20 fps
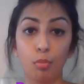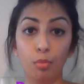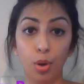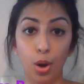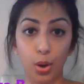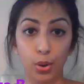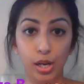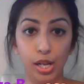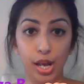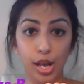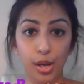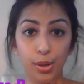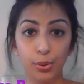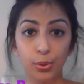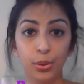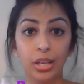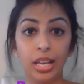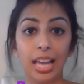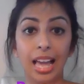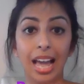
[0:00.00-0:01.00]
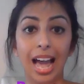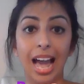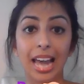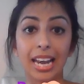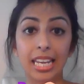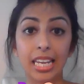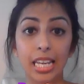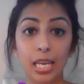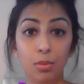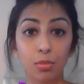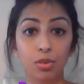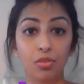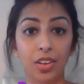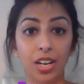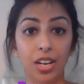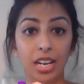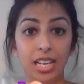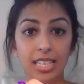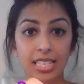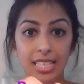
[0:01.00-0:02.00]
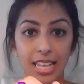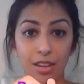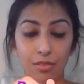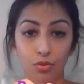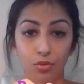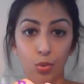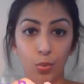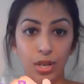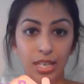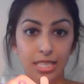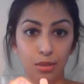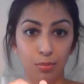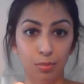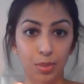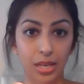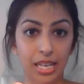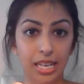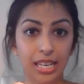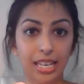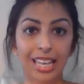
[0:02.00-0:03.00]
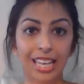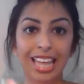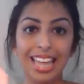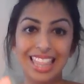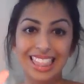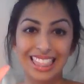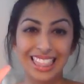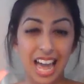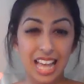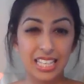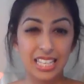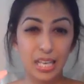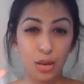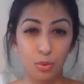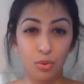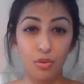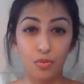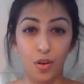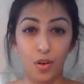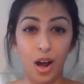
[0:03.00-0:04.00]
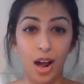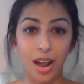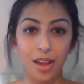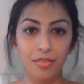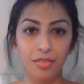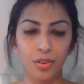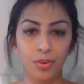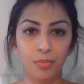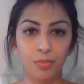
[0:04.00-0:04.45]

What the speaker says: polio and haemophilus influenza B. That's our 5.